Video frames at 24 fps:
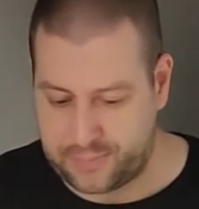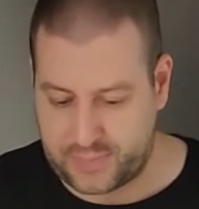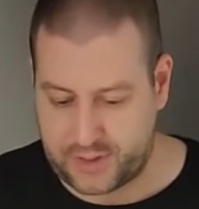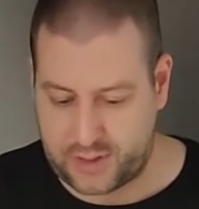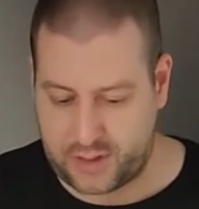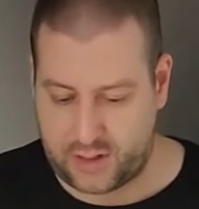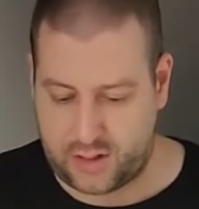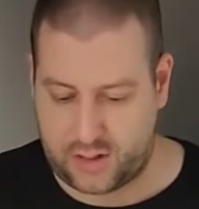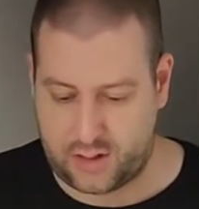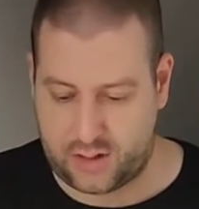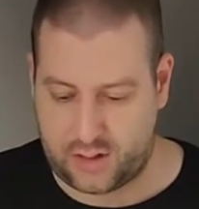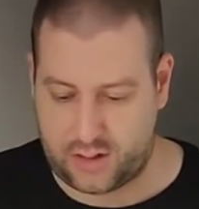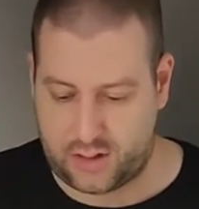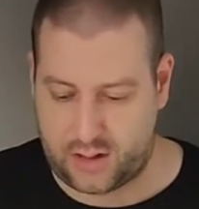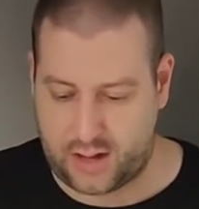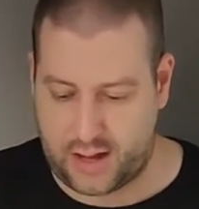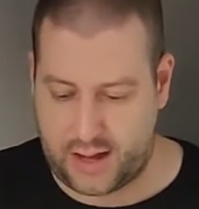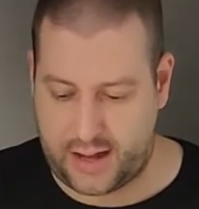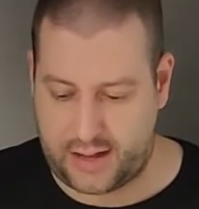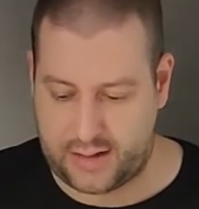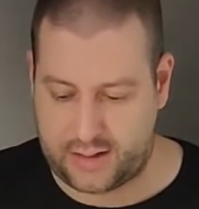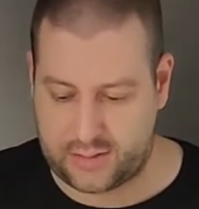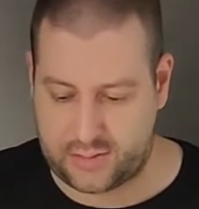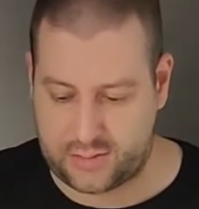
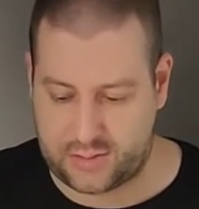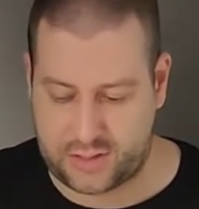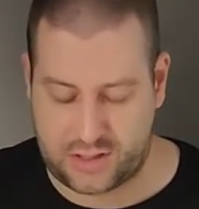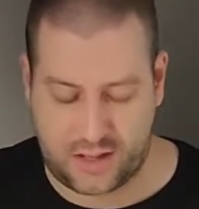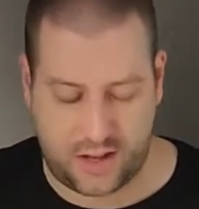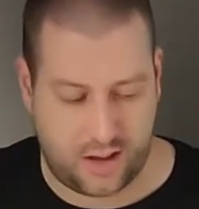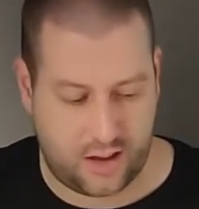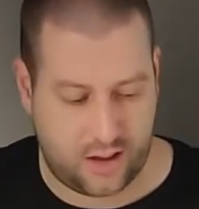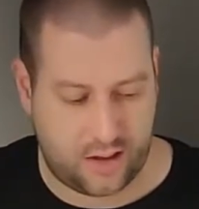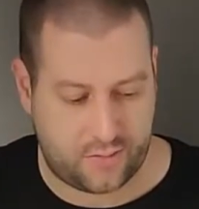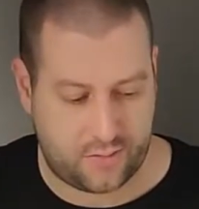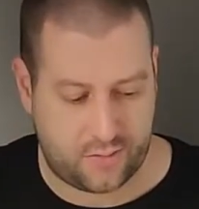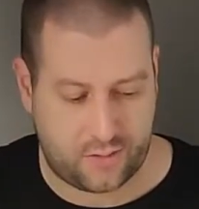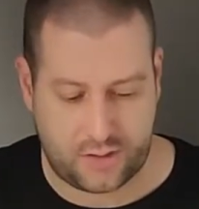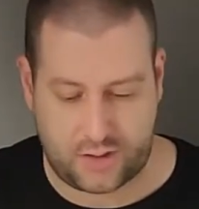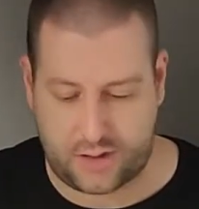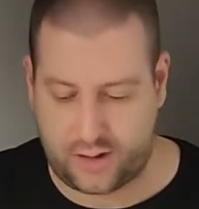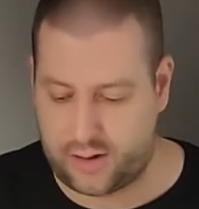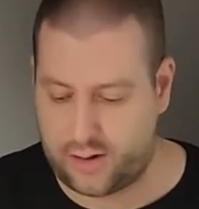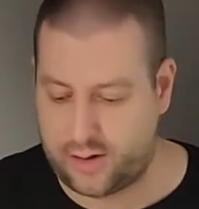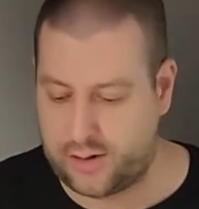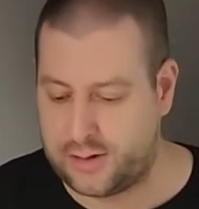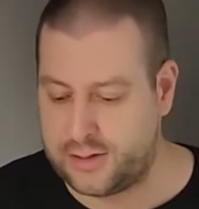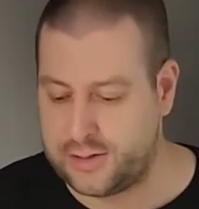items that they have on
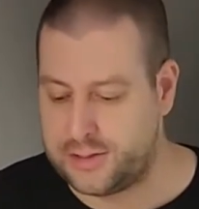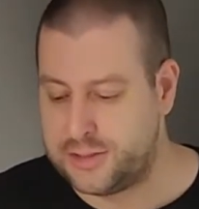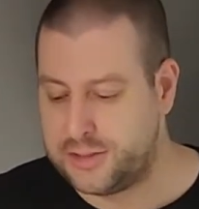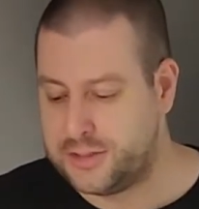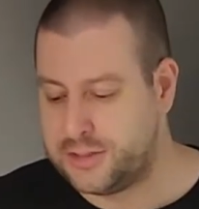here.